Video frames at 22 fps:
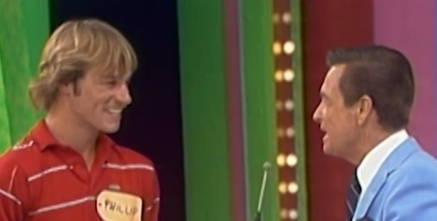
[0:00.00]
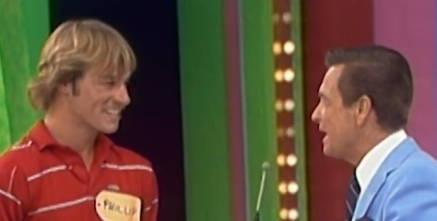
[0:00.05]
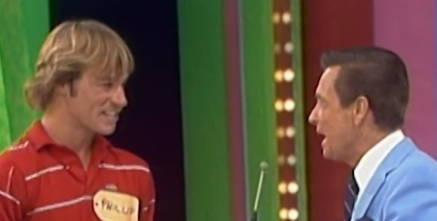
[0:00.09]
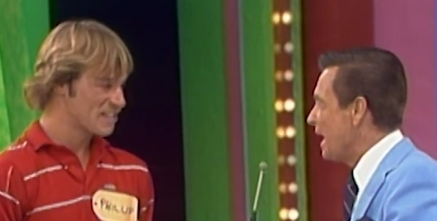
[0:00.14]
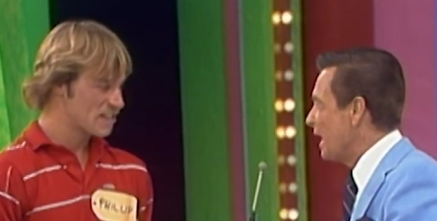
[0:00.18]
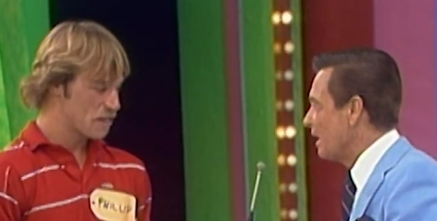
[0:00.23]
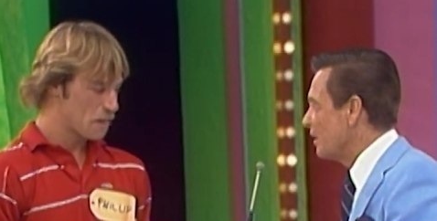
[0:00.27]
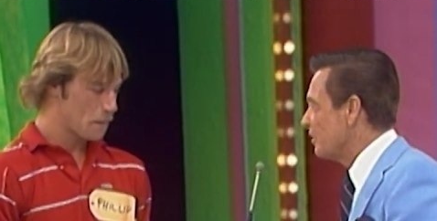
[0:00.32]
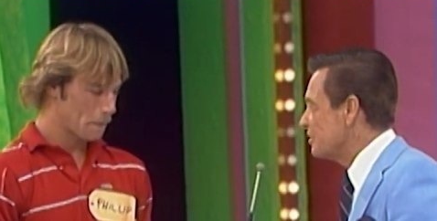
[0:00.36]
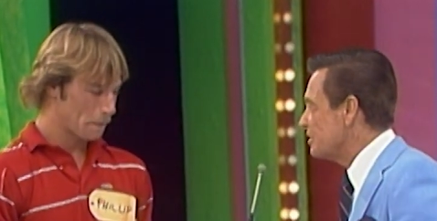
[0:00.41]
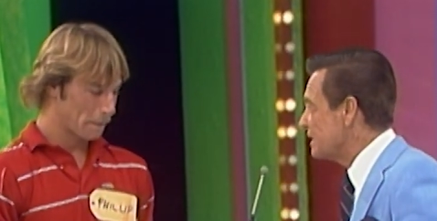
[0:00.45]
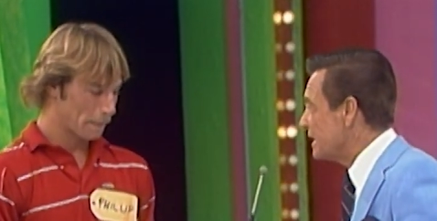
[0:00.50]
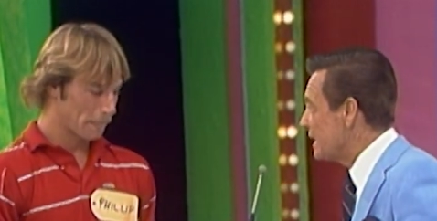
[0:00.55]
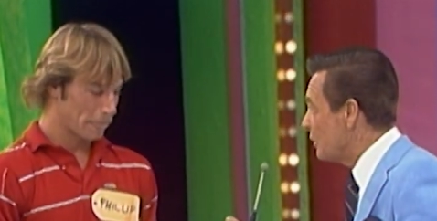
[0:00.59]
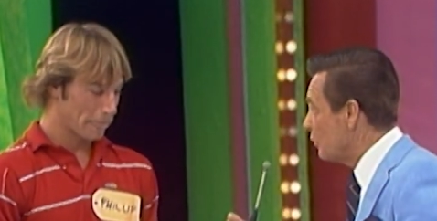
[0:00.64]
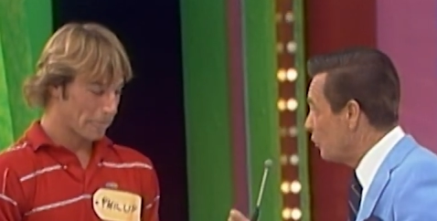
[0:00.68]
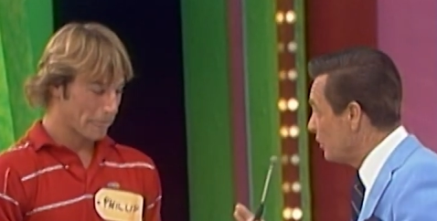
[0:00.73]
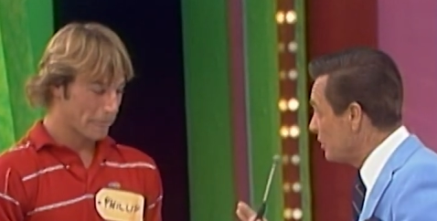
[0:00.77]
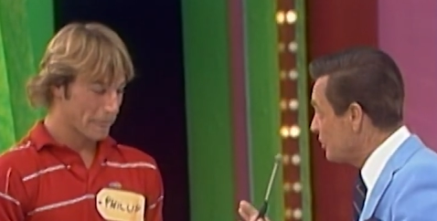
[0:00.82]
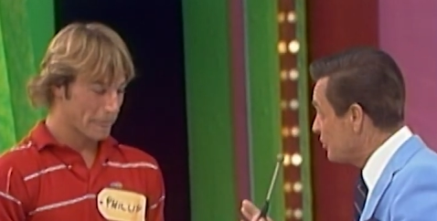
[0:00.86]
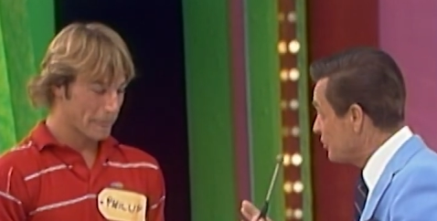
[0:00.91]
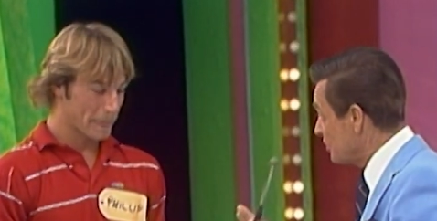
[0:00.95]
Speaker 1: dollars,
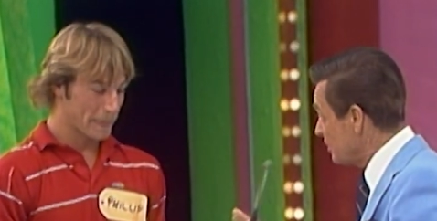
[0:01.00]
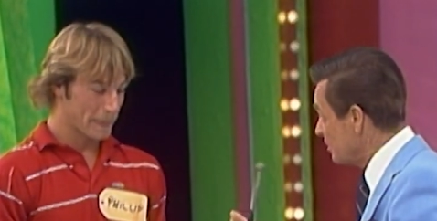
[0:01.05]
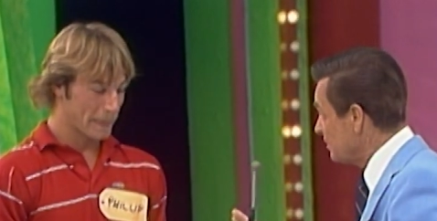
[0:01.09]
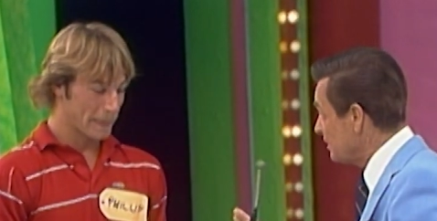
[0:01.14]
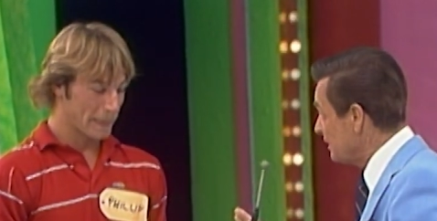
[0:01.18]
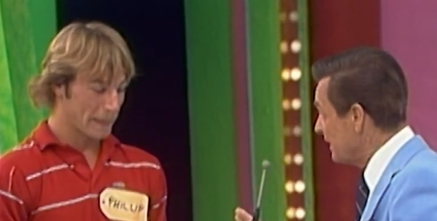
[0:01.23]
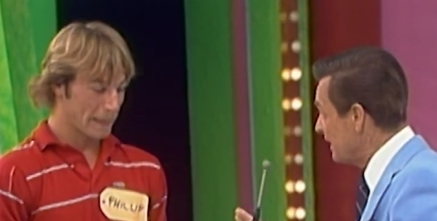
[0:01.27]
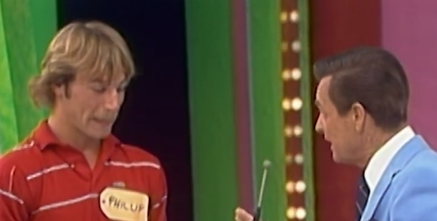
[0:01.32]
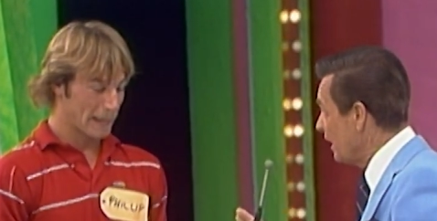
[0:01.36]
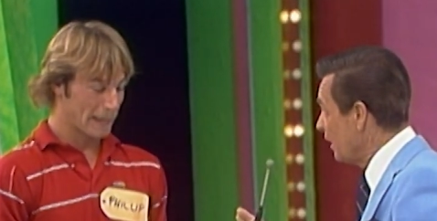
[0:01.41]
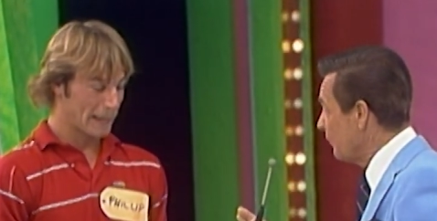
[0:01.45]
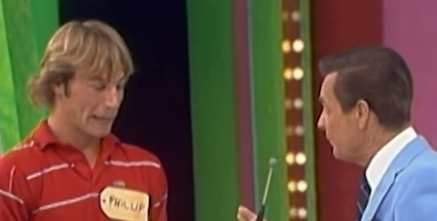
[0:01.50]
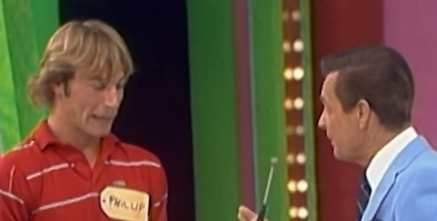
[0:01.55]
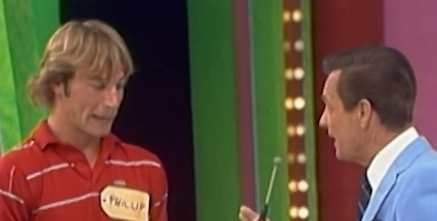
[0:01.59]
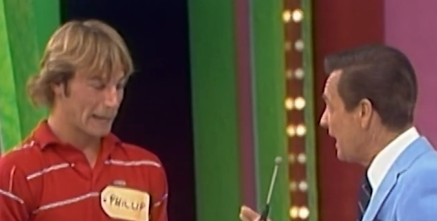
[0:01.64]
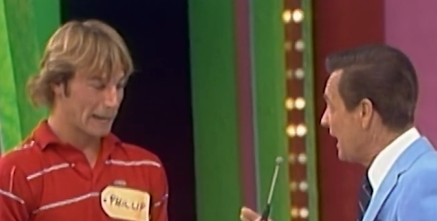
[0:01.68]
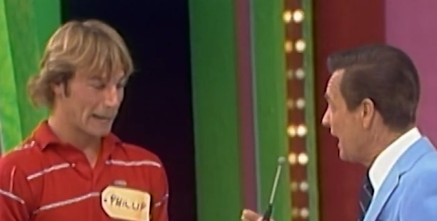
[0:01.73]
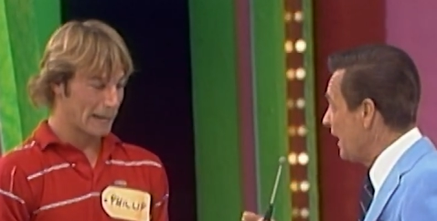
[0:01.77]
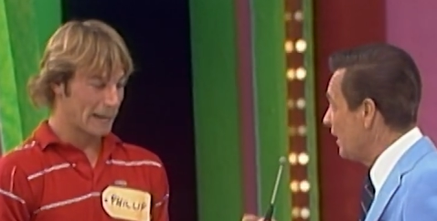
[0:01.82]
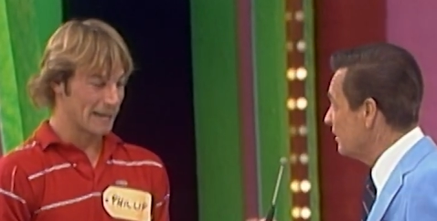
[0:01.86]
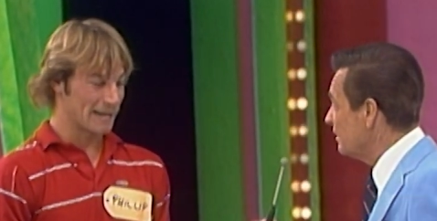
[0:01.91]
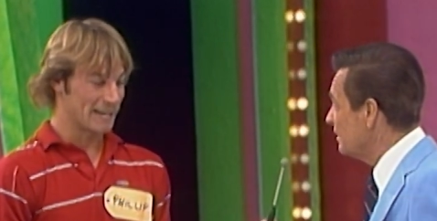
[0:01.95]
it would certainly help
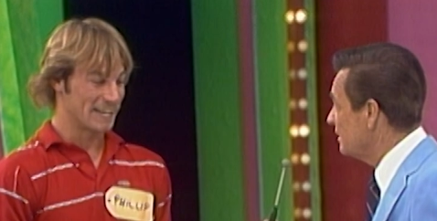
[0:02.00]
you out